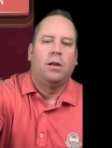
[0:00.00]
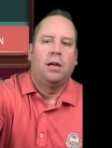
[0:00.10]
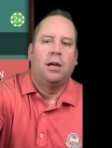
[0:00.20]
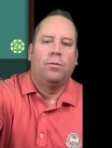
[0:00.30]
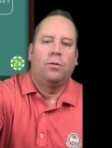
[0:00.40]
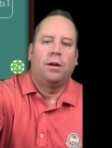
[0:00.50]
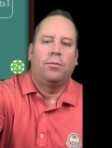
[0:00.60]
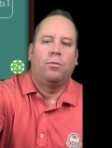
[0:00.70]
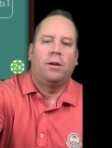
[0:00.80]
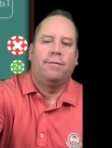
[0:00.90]
uh, we're
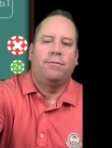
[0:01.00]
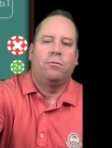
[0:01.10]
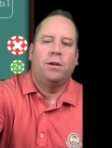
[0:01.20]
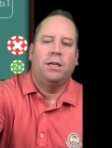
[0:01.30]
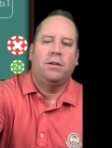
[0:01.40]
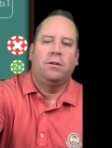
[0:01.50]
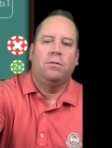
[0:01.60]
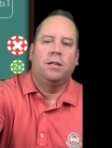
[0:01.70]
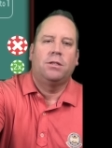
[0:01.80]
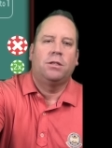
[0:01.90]
up
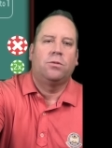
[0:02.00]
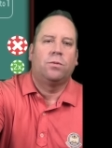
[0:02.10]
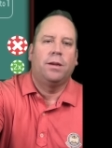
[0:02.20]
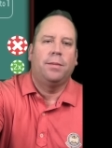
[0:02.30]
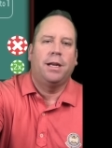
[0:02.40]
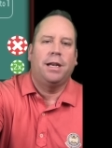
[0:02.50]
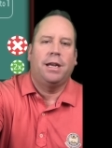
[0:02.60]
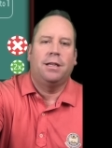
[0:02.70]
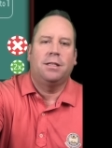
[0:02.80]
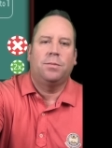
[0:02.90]
142. Let's just rebet
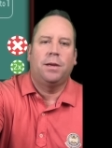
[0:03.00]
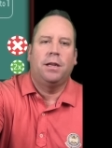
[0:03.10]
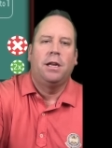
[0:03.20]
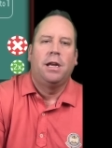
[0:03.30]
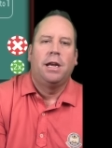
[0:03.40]
and spin.